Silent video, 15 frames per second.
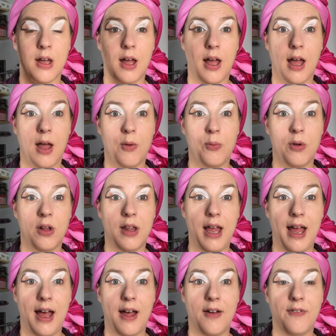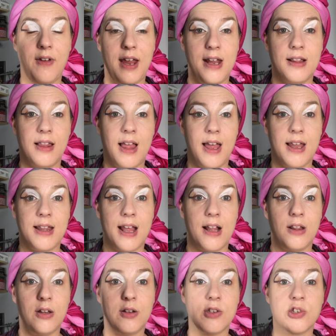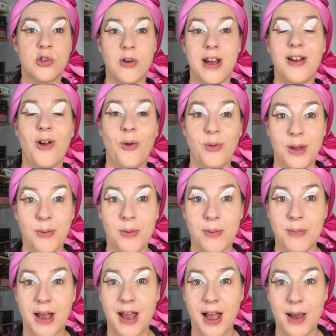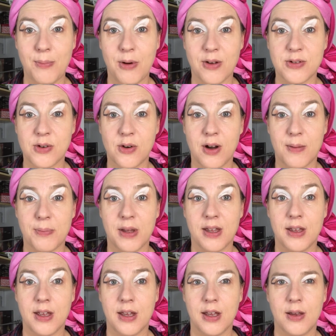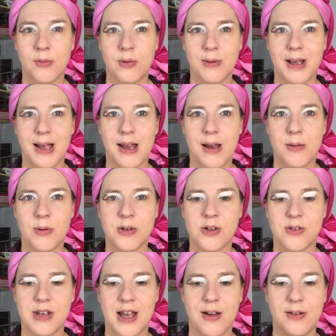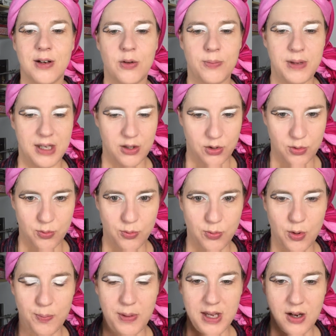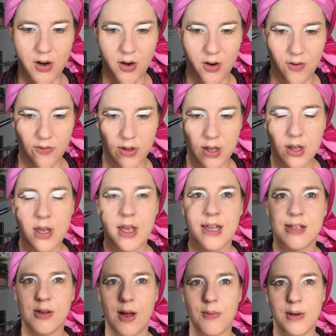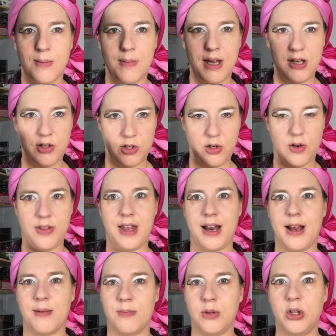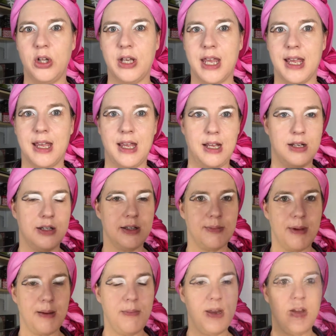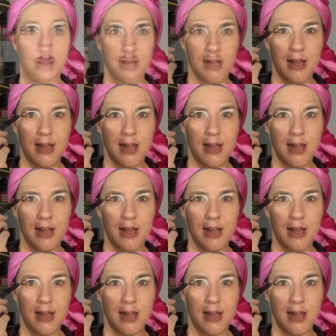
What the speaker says: I will have a line that looks straight only when my eyebrows are up. And when my eyebrows are down, it'll be a droopy curve. So I'm going to make sure that I am looking into my mirror.